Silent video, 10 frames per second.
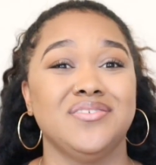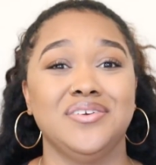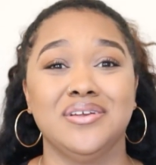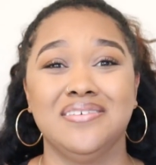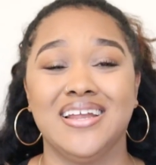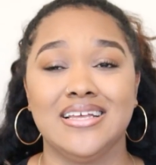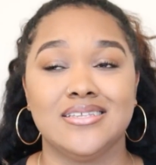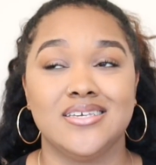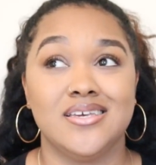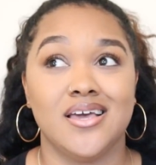If you don't like
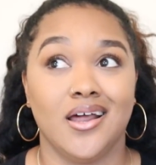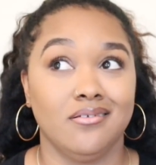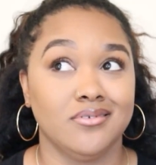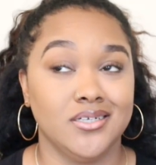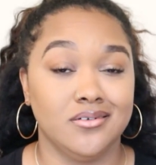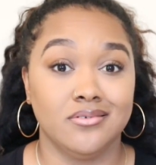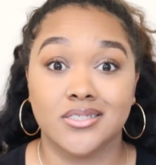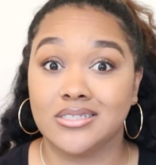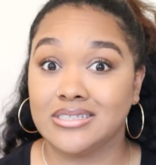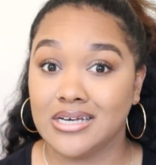tea, I don't really know what
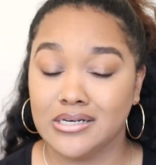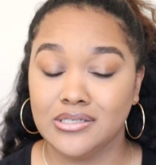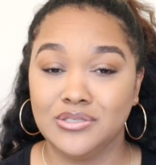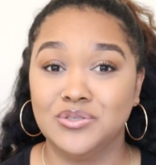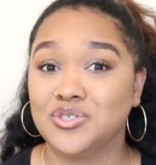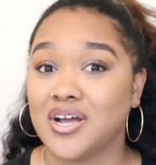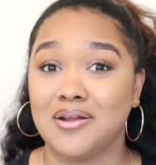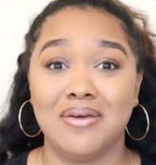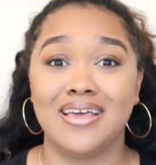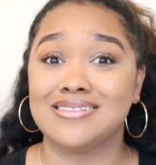to tell you. Try
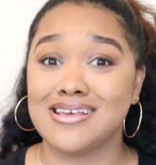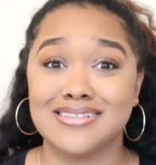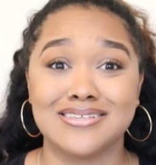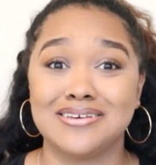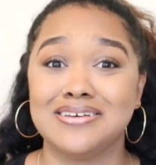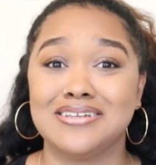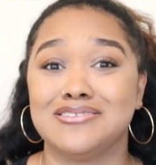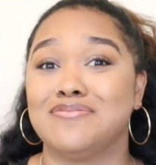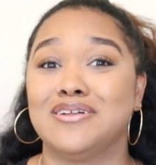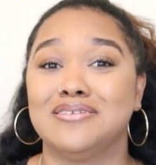to make it taste good as